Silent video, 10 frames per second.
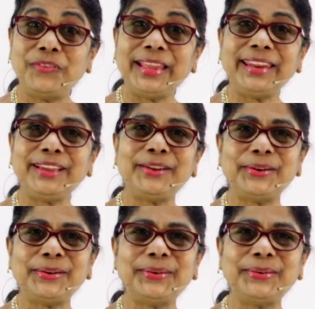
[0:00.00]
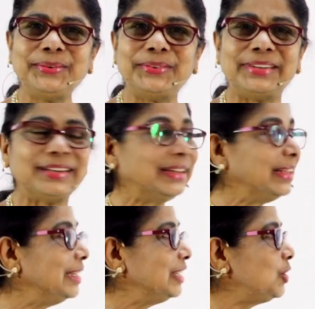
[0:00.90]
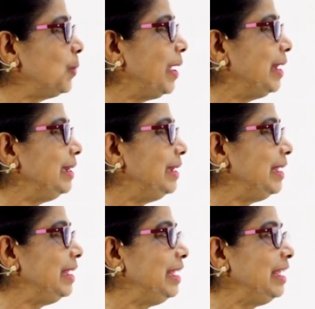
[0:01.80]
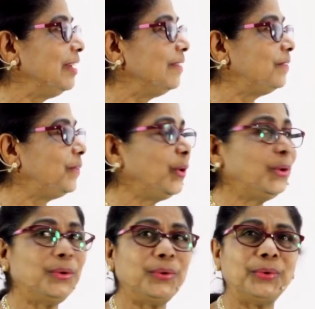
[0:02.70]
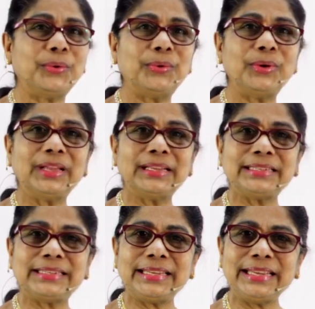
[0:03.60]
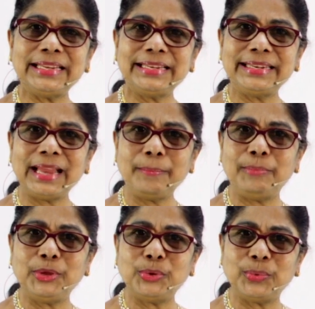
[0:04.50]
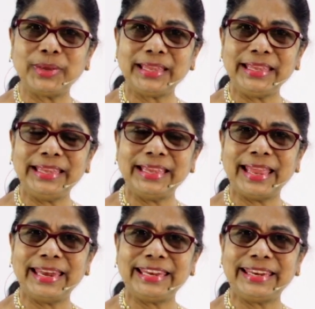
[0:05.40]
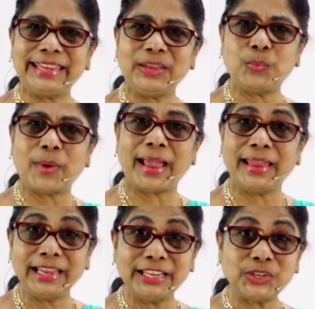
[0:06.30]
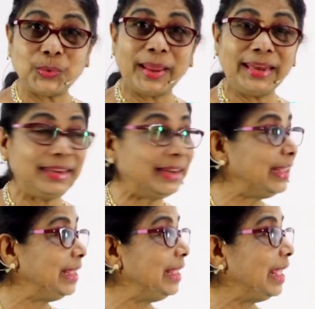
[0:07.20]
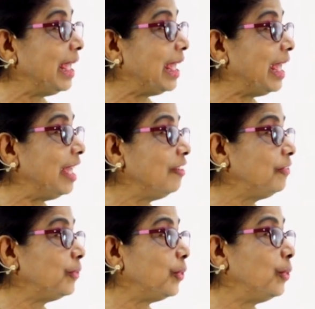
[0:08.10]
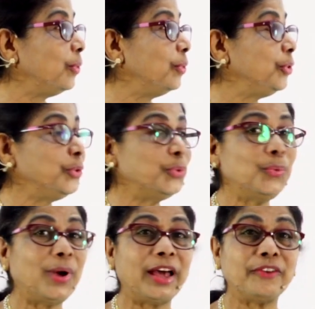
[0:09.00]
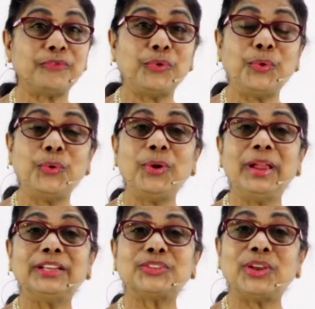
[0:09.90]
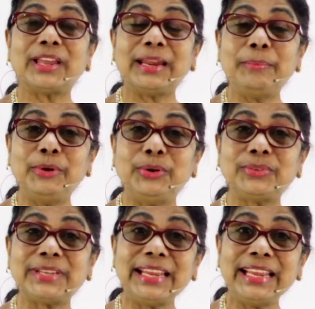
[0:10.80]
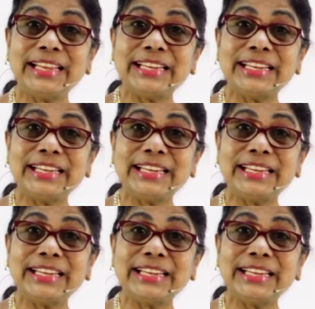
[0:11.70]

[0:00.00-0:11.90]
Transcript: Very good. twenty-four. T W E N T Y. twenty. F O U R. four. So you're able to see